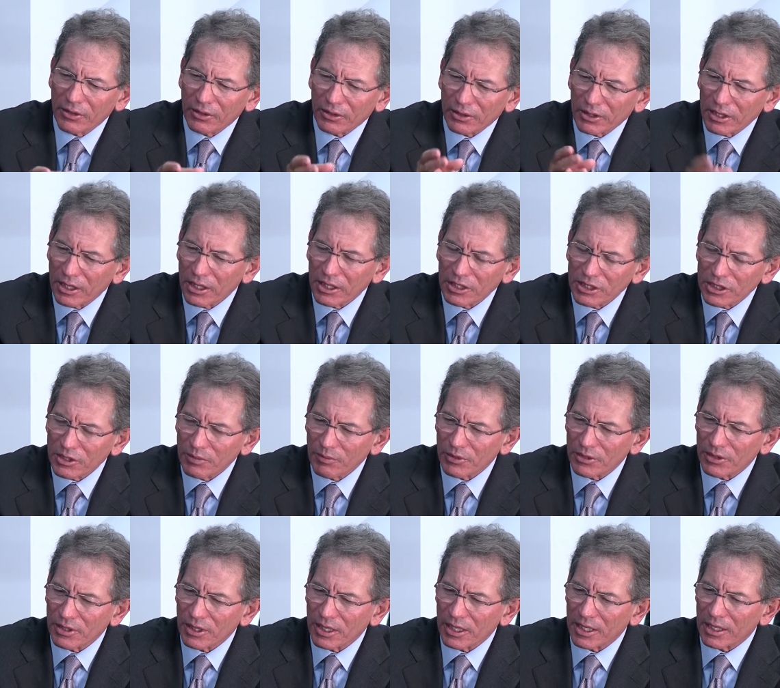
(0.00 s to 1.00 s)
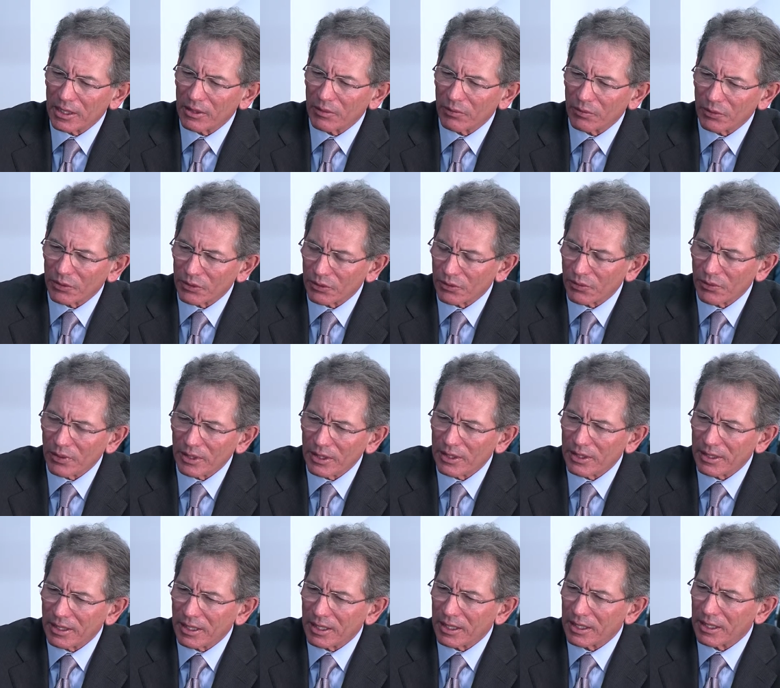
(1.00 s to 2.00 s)
customer data with grid
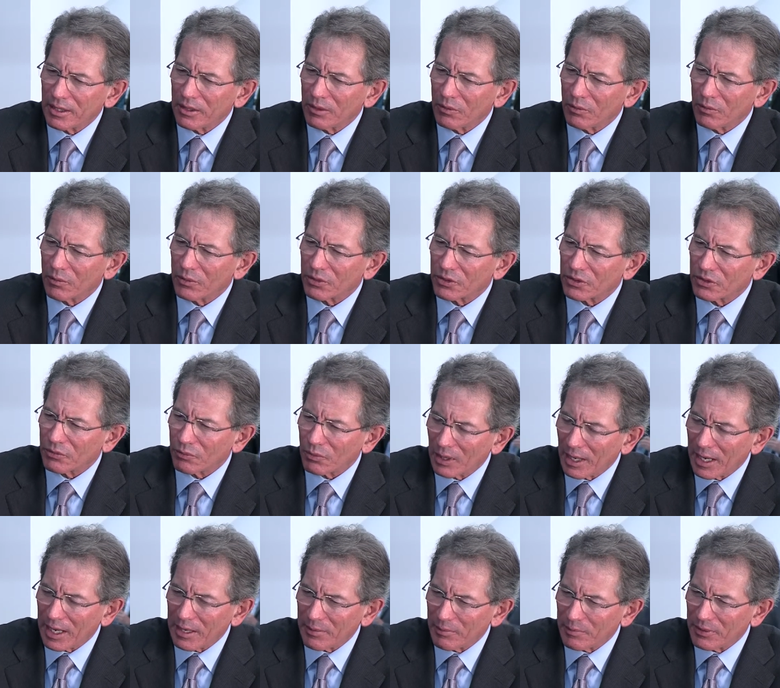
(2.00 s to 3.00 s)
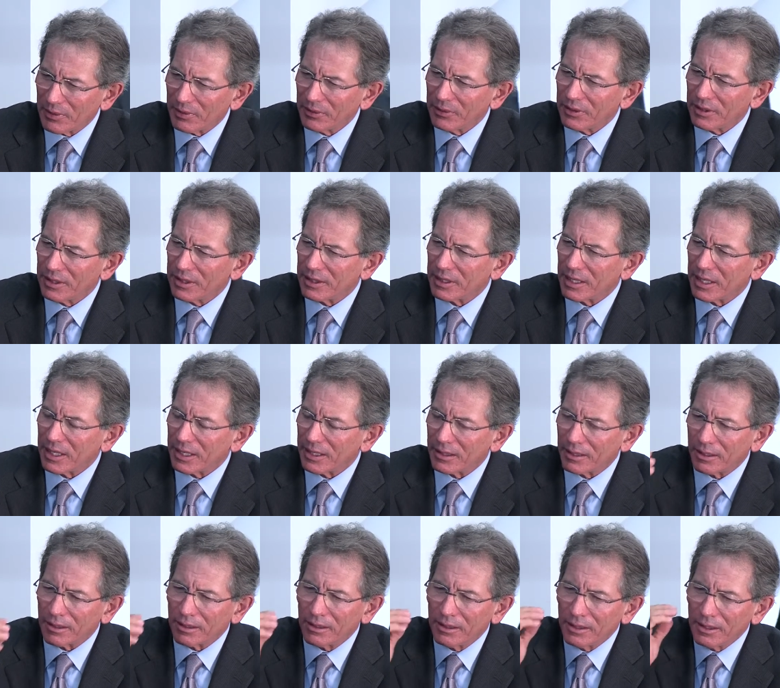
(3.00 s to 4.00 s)
data, with reliability
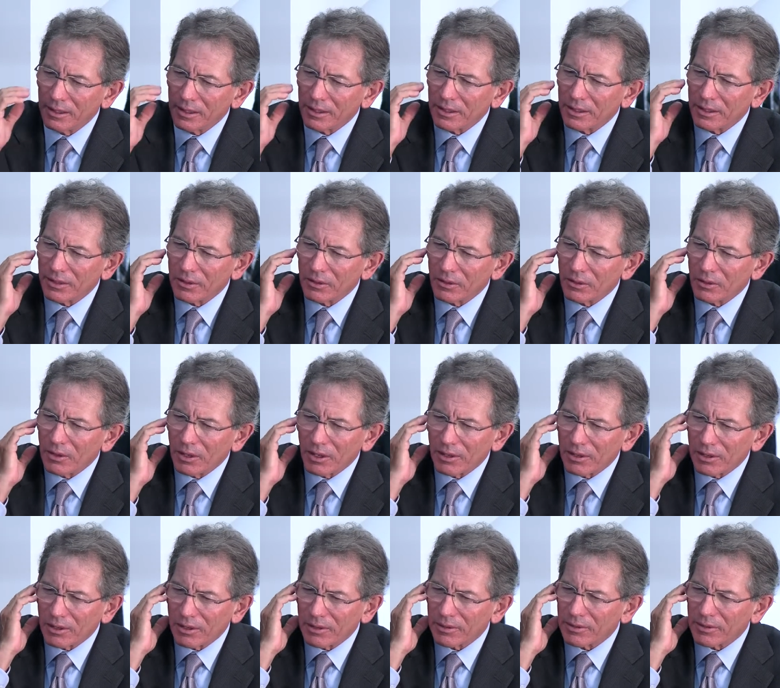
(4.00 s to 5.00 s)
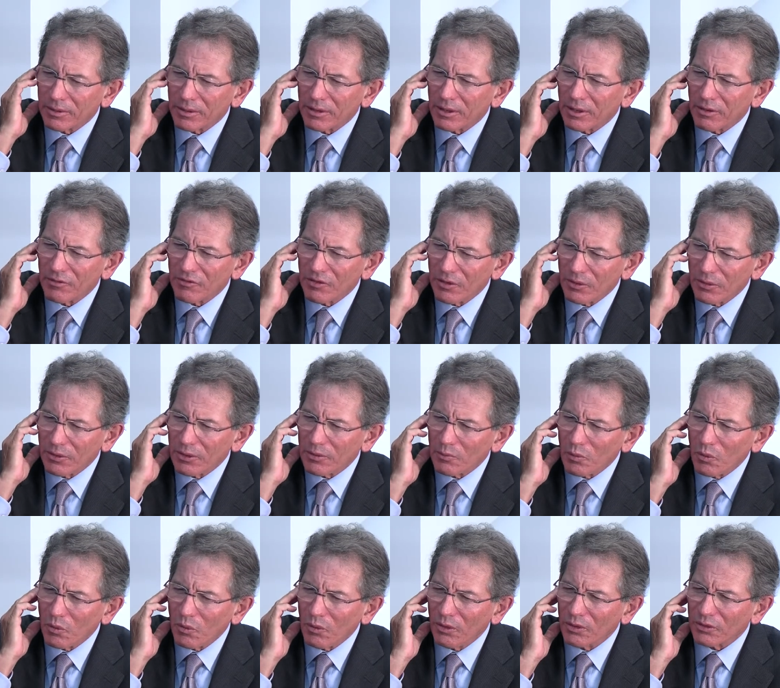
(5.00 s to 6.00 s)
data, are very
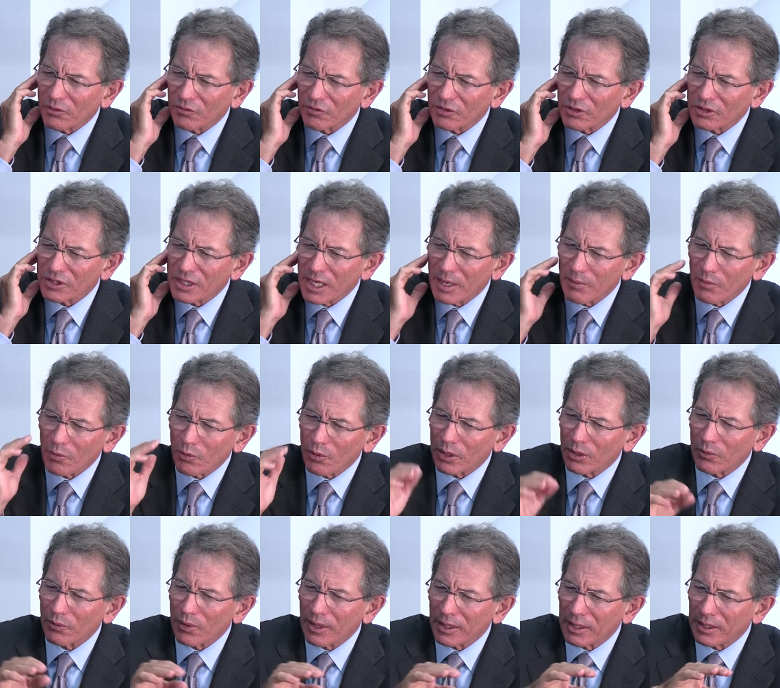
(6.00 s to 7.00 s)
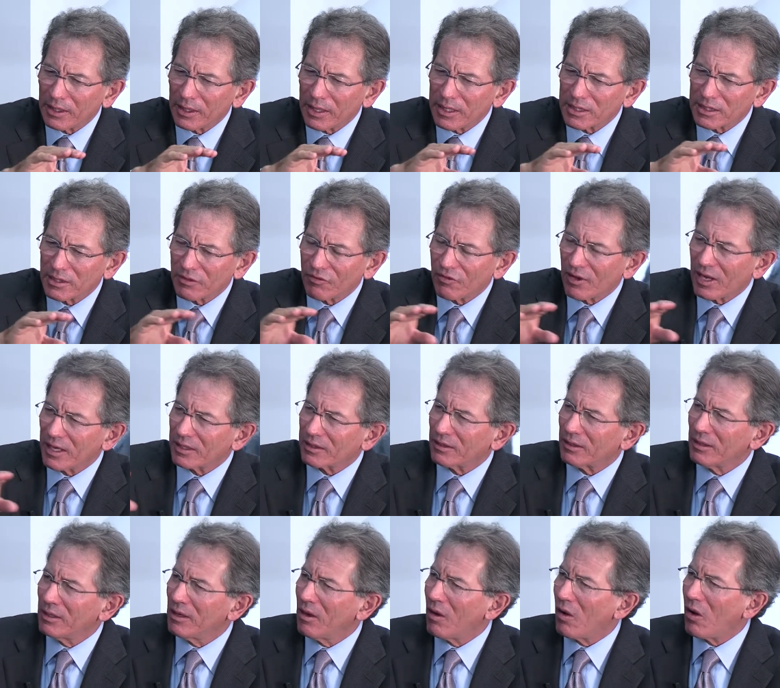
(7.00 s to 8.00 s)
important. For example, we can recognize the fact that
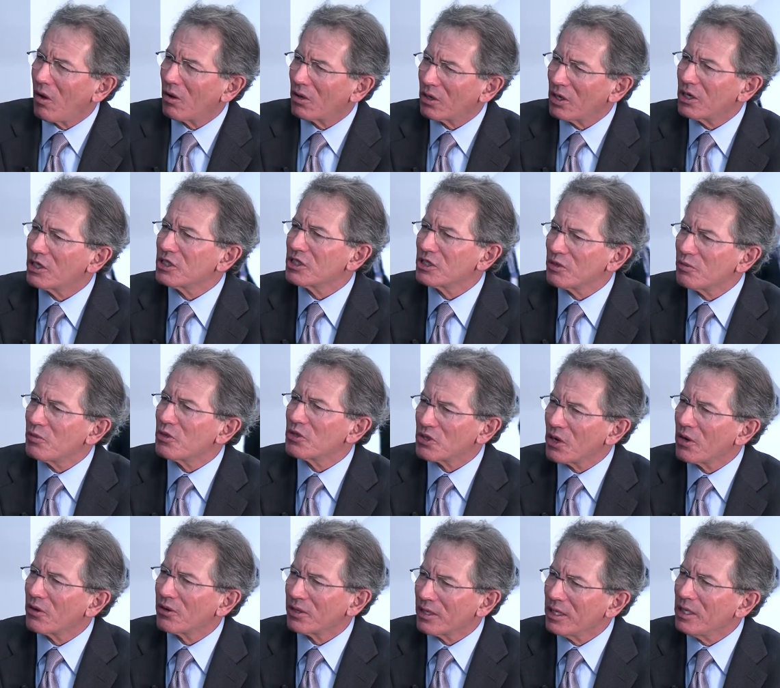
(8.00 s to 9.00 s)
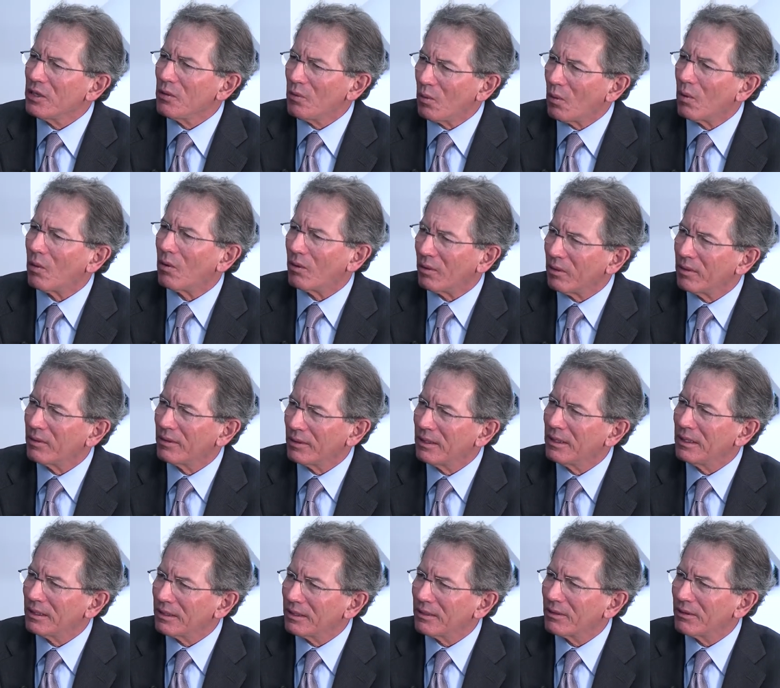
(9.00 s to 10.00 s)
all customers aren't equal.
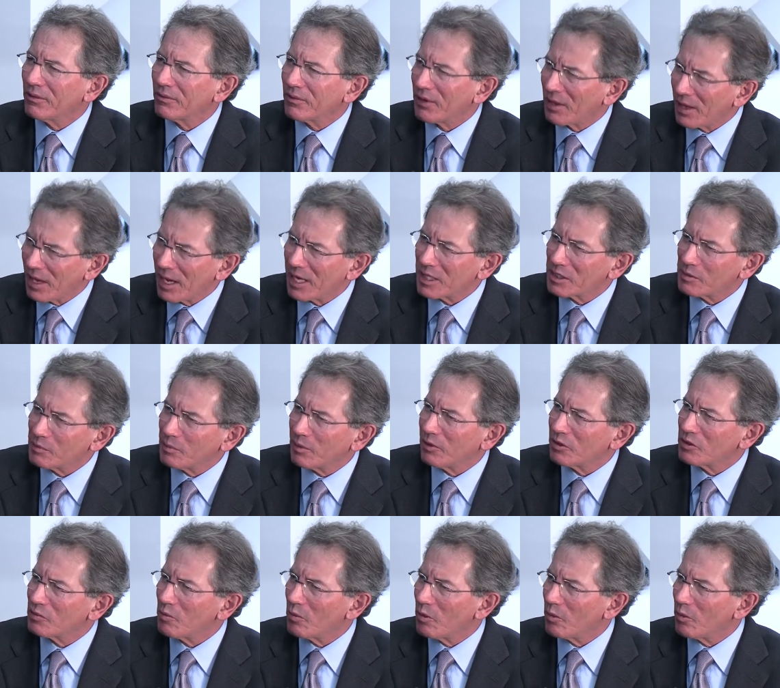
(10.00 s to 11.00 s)
The hospital is more